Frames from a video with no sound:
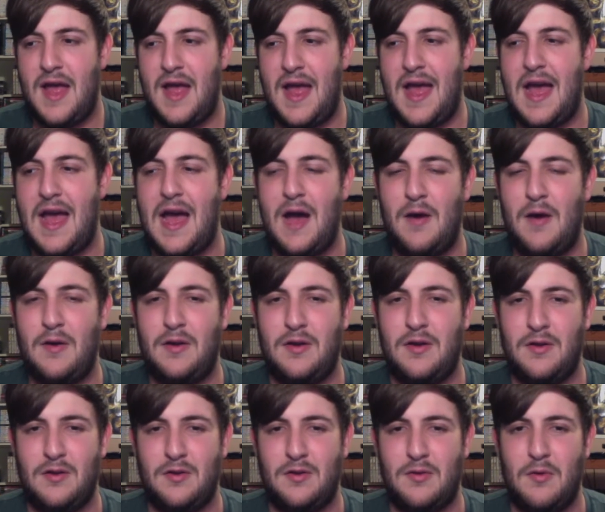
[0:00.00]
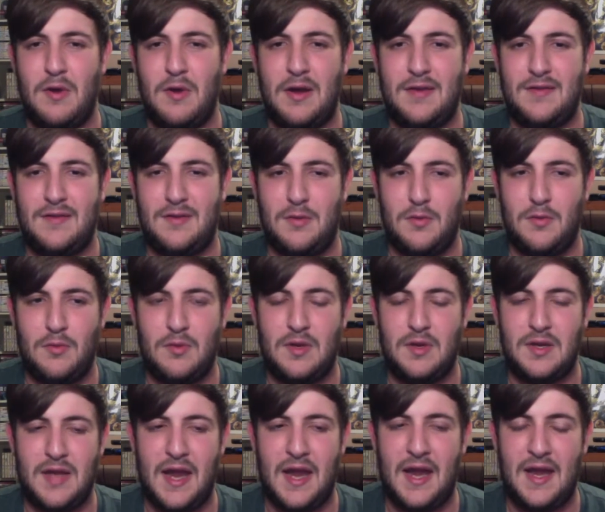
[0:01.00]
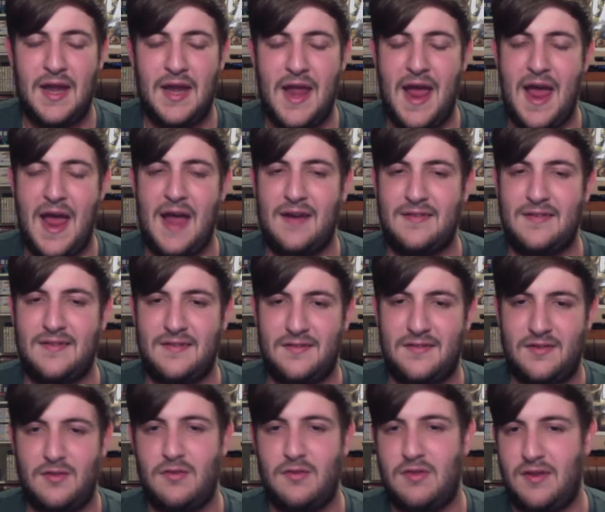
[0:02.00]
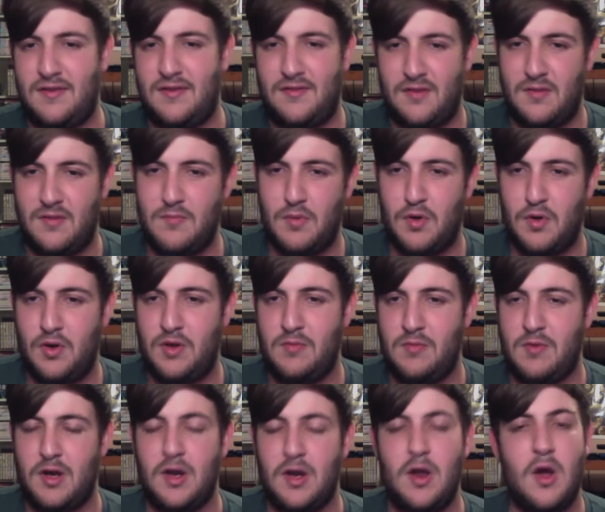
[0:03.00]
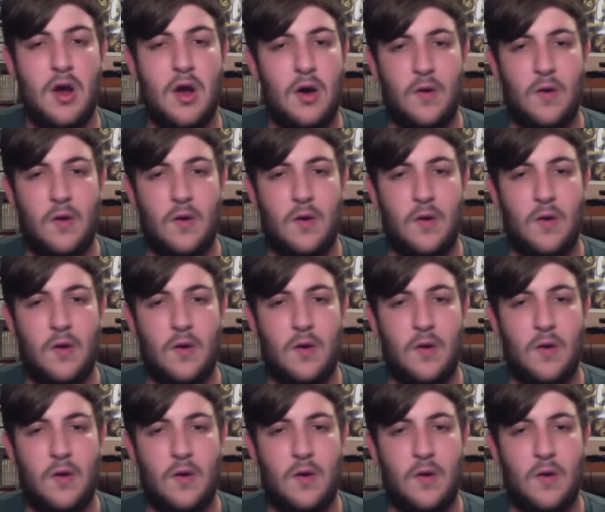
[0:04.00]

how you're going to gain access to these certain Pokemon.